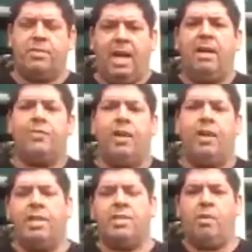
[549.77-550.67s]
So I
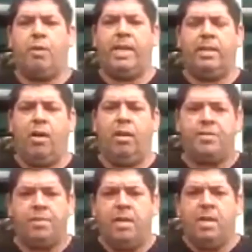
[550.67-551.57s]
just want to acknowledge
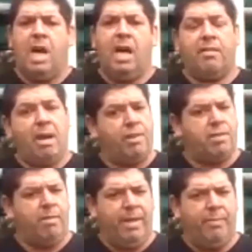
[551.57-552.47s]
other Aboriginal
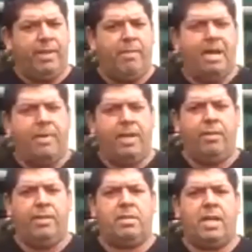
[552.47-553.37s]
people that may be in on
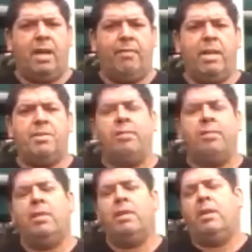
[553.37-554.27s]
this coverage,
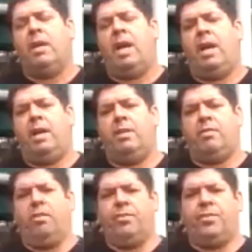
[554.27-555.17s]
and
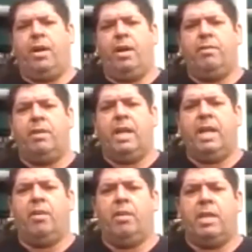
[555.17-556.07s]
also
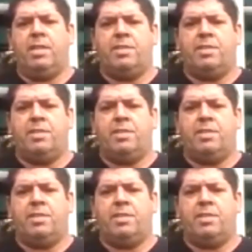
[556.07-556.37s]
acknowledge